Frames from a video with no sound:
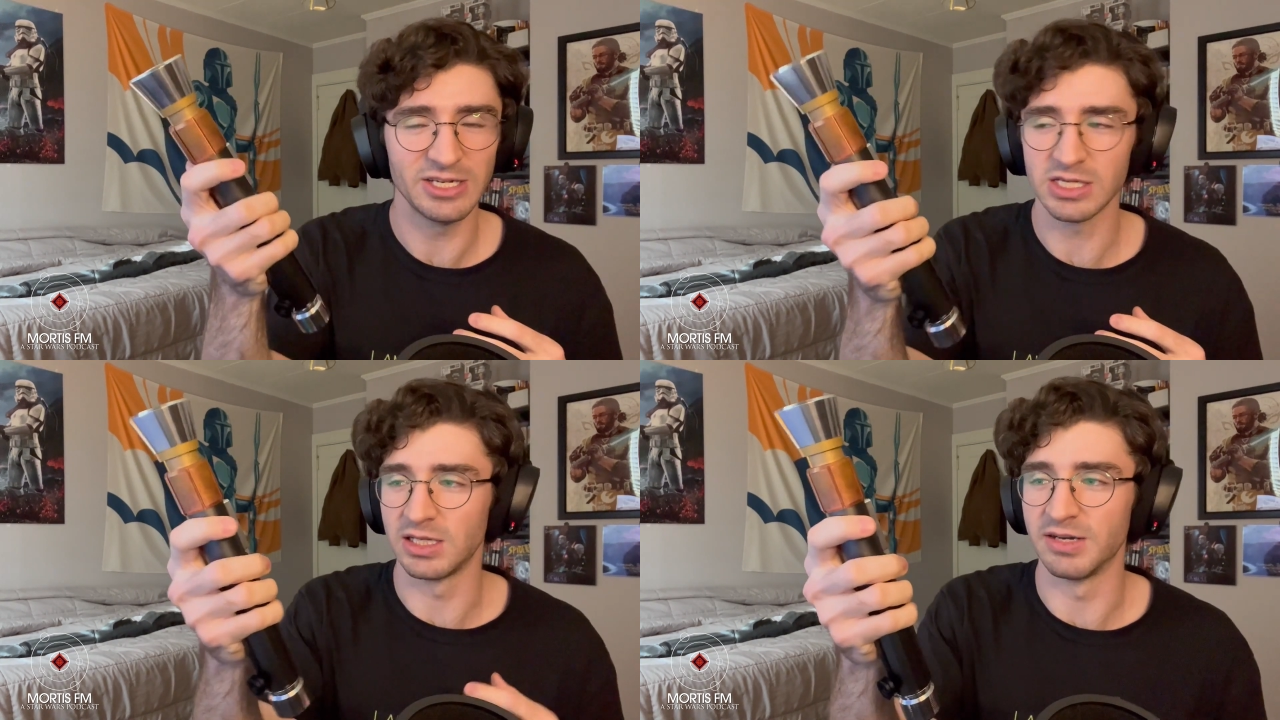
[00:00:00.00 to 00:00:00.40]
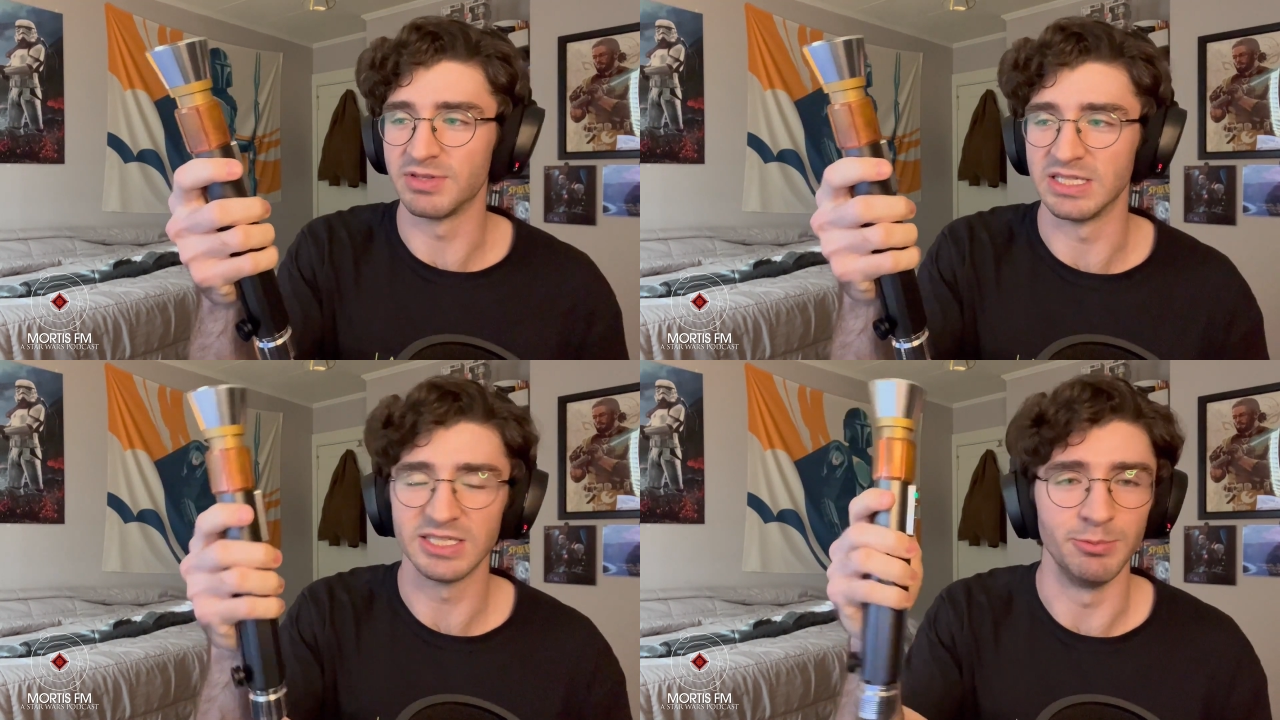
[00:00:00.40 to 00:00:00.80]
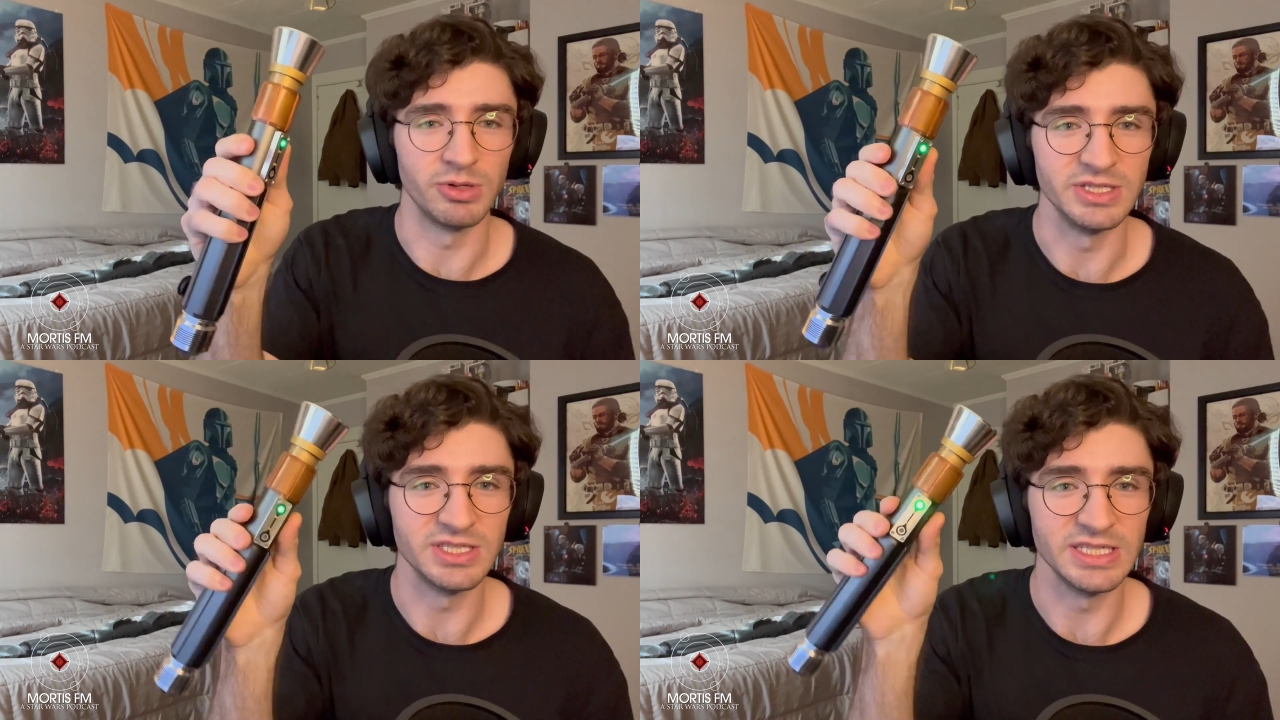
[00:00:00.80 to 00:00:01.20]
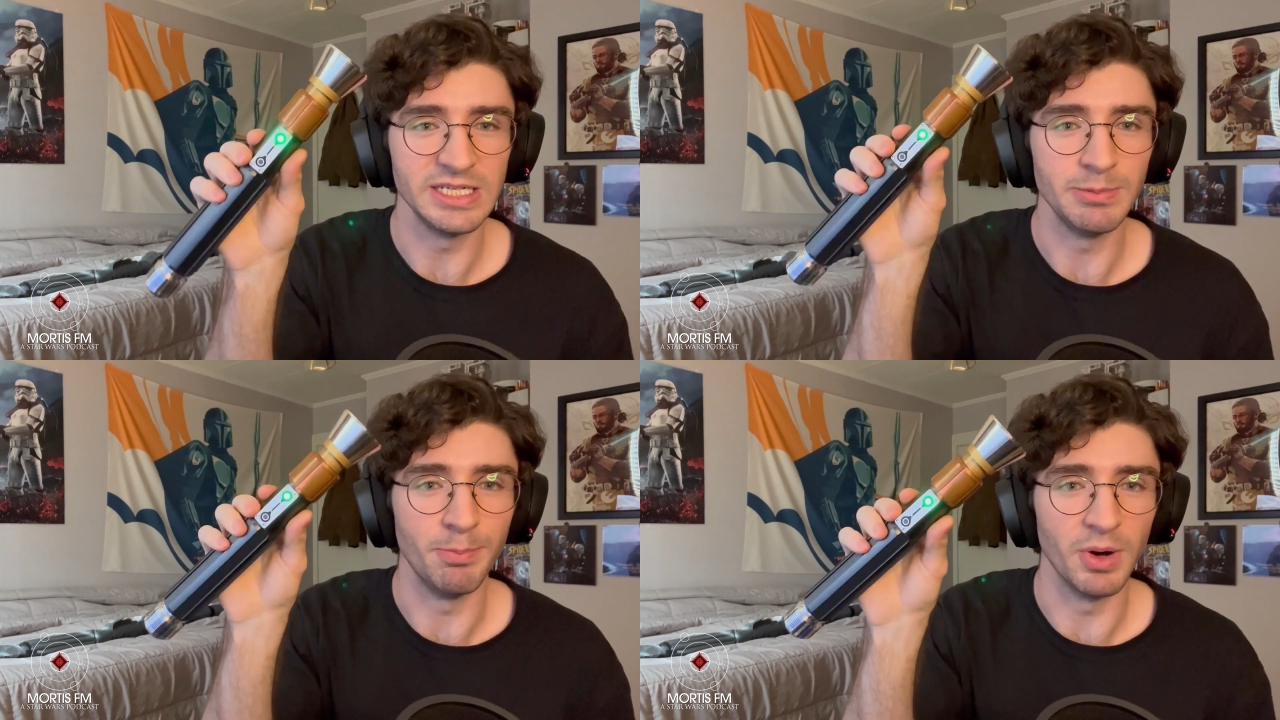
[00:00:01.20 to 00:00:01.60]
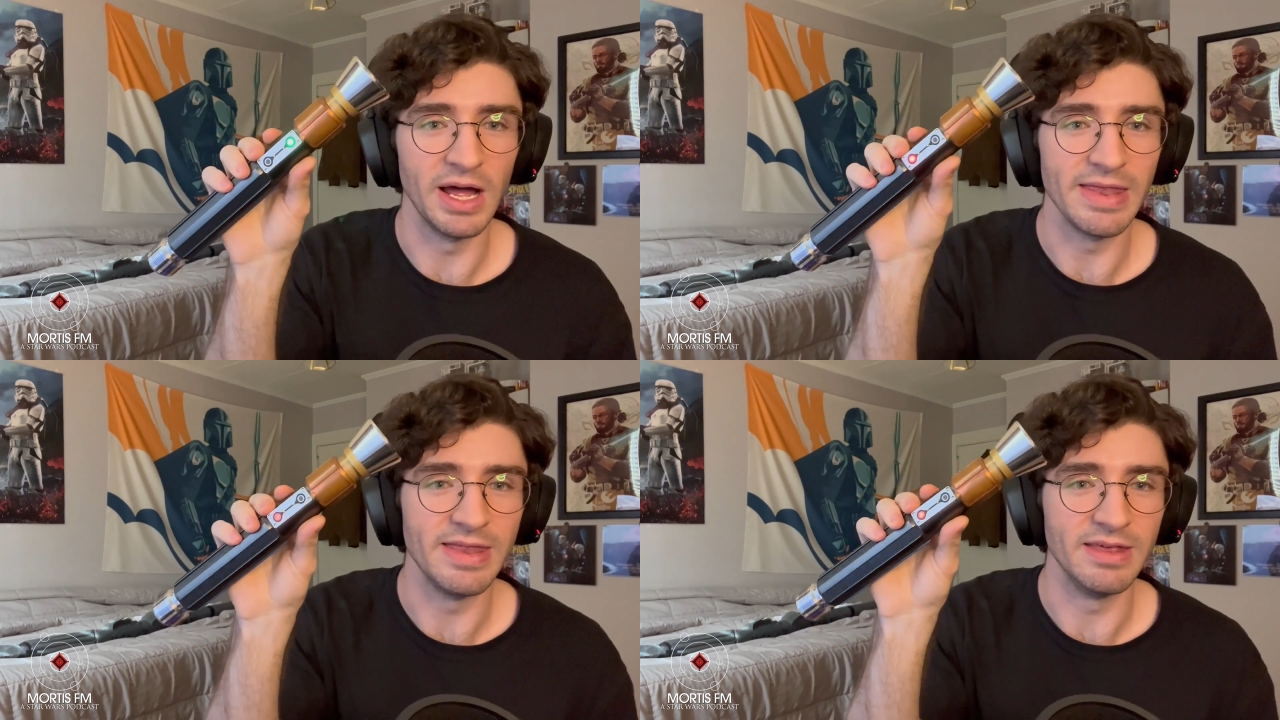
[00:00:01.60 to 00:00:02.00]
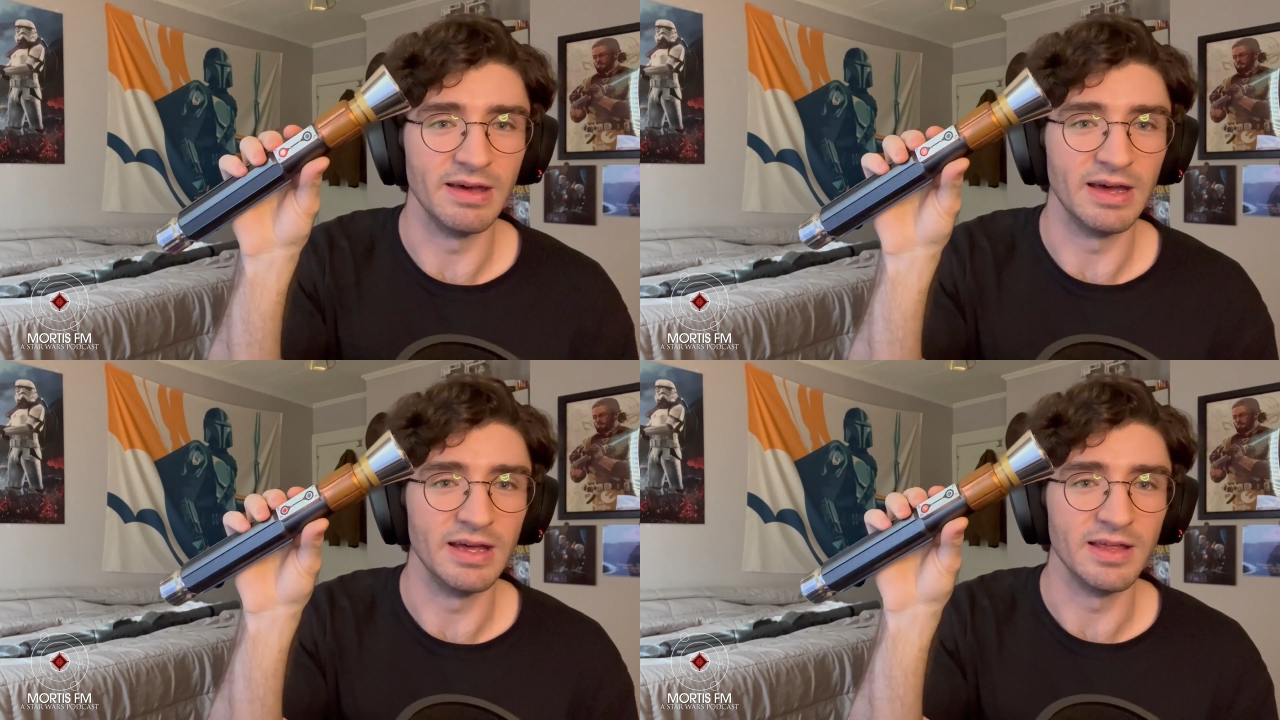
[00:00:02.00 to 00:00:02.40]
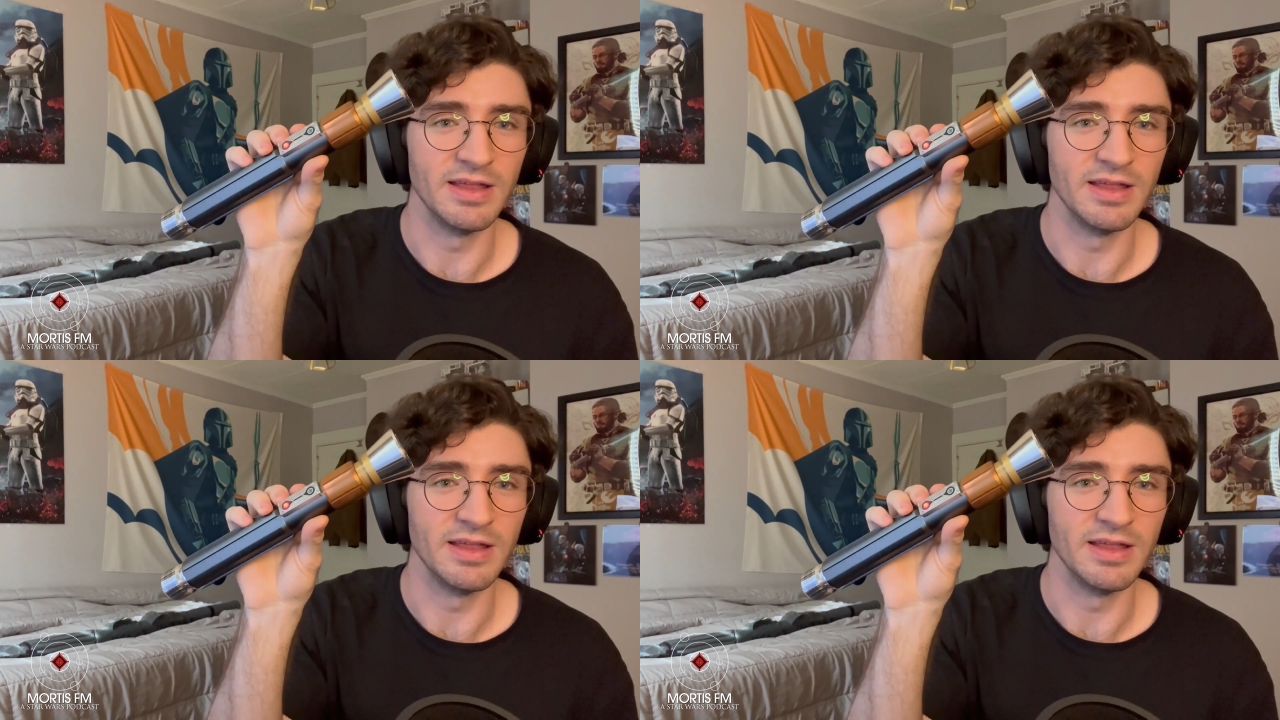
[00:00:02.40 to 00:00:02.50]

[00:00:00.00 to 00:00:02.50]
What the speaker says: love the simplicity, but the